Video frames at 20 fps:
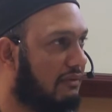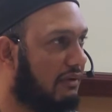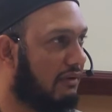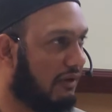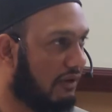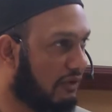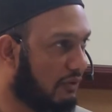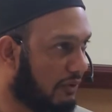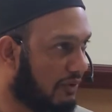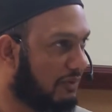
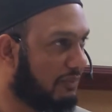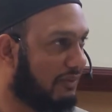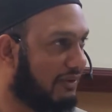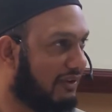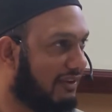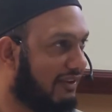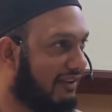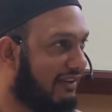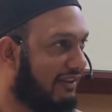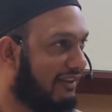Are you with me?
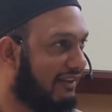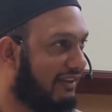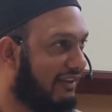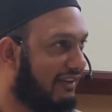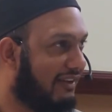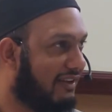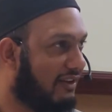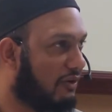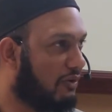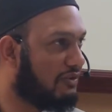
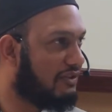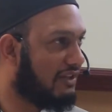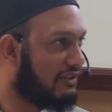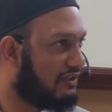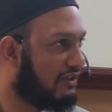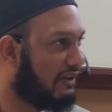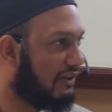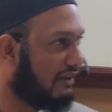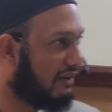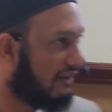Because
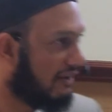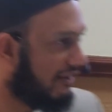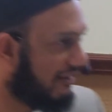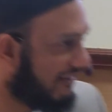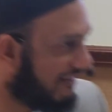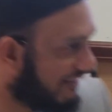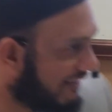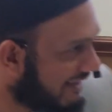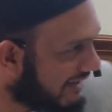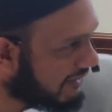
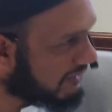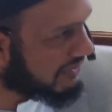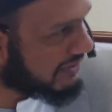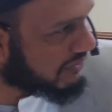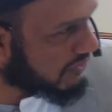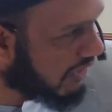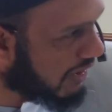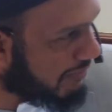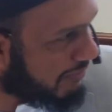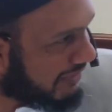
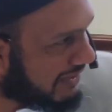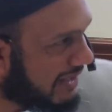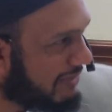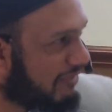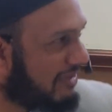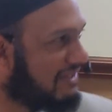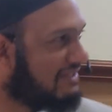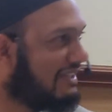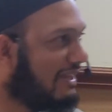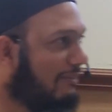example
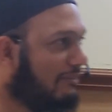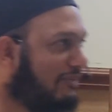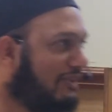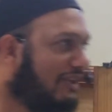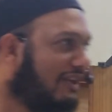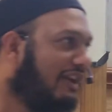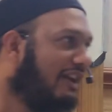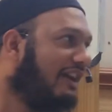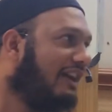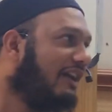can mean
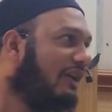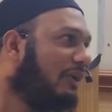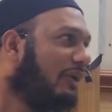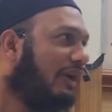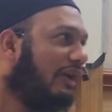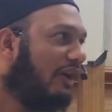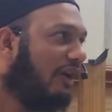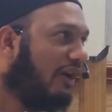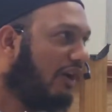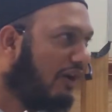something
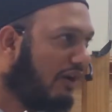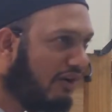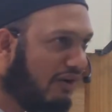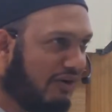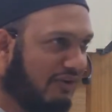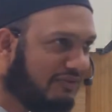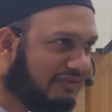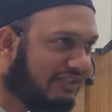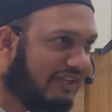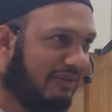
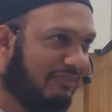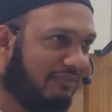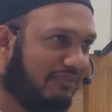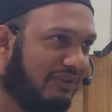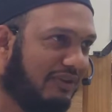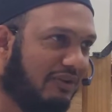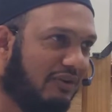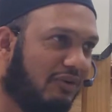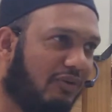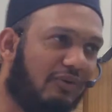of
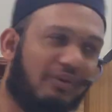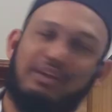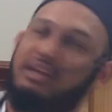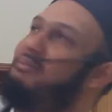something, or